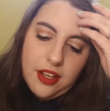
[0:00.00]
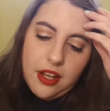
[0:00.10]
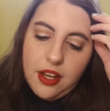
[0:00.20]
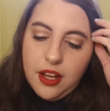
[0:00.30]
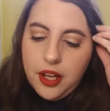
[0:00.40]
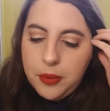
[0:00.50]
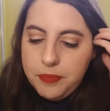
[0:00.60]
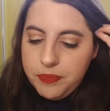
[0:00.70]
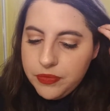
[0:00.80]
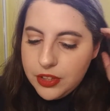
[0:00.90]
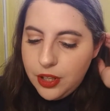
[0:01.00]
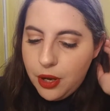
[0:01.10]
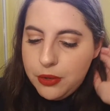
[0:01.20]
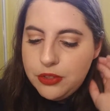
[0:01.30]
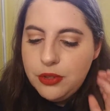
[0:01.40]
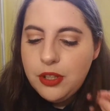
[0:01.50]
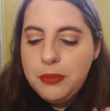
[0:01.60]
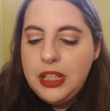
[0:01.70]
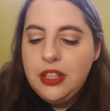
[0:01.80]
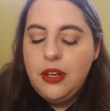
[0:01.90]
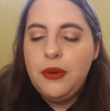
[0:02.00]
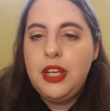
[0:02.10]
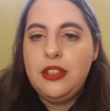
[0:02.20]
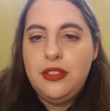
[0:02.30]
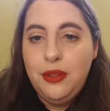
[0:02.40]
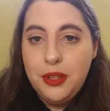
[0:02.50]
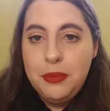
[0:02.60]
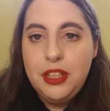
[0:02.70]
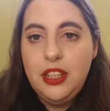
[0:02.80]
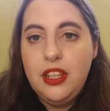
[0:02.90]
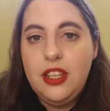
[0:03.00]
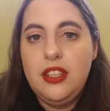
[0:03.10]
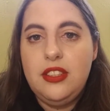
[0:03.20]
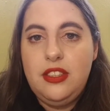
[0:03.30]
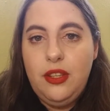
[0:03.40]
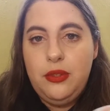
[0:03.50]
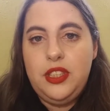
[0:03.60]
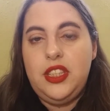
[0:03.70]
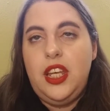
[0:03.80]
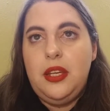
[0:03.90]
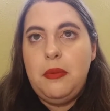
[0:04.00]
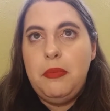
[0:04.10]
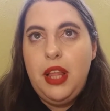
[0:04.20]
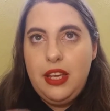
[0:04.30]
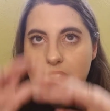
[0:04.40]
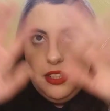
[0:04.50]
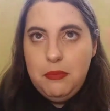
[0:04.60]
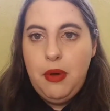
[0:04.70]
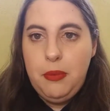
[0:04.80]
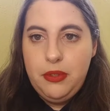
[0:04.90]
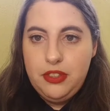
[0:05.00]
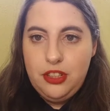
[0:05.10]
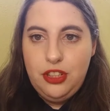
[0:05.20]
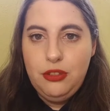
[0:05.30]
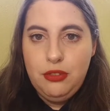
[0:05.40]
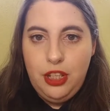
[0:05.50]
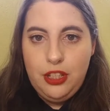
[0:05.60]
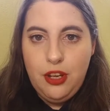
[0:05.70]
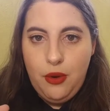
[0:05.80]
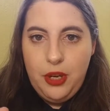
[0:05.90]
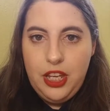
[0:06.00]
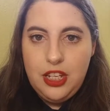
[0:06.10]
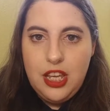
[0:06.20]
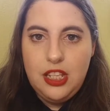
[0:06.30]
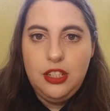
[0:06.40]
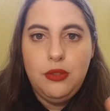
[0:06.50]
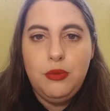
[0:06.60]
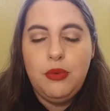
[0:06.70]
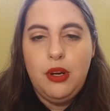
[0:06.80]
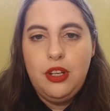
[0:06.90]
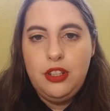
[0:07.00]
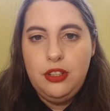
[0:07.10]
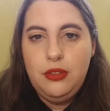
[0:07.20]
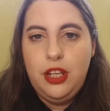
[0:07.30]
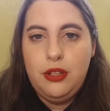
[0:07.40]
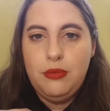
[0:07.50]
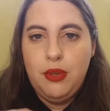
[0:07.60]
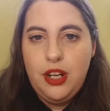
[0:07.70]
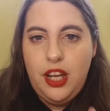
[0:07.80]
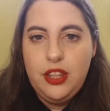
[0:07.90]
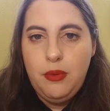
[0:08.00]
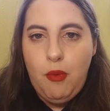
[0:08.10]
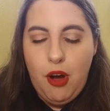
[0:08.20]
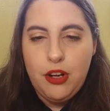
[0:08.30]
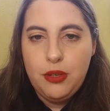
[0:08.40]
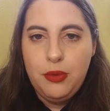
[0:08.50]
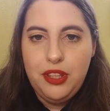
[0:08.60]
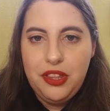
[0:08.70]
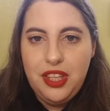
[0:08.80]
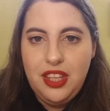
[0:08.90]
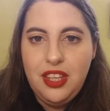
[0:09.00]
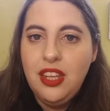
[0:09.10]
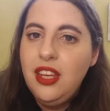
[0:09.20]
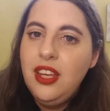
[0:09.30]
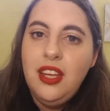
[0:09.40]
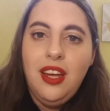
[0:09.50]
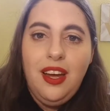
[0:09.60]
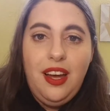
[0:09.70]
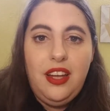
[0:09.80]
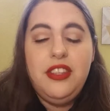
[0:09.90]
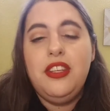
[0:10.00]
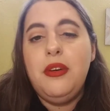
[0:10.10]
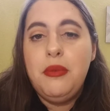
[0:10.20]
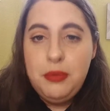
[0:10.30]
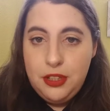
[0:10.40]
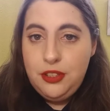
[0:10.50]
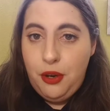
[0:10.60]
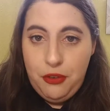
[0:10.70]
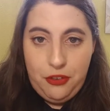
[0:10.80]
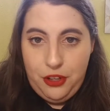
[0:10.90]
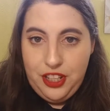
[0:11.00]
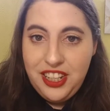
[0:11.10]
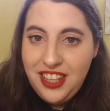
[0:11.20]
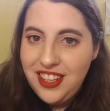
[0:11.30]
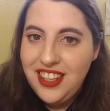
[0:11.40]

Um, go zorbing. Okay, zorbing is those like plastic bubbles that you like go in and you and you like run on the water with it I think that would be so fun.